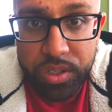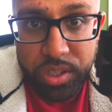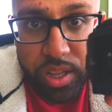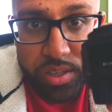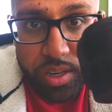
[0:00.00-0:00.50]
this is
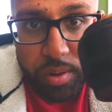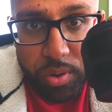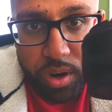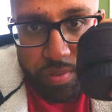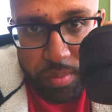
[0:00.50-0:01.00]
a lens that I
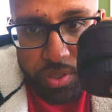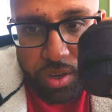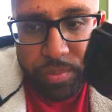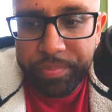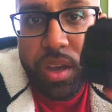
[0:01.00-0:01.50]
bought off
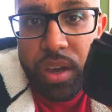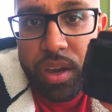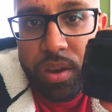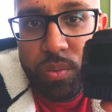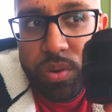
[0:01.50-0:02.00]
Amazon.
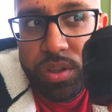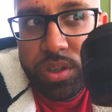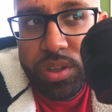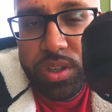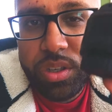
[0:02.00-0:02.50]
It
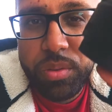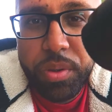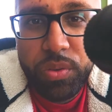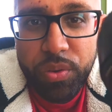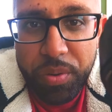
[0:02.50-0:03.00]
wasn't until
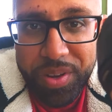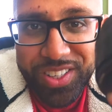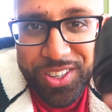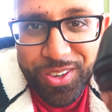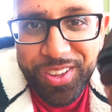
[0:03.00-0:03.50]
about 3
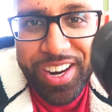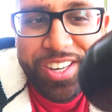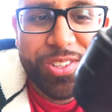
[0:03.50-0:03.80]
minutes ago that I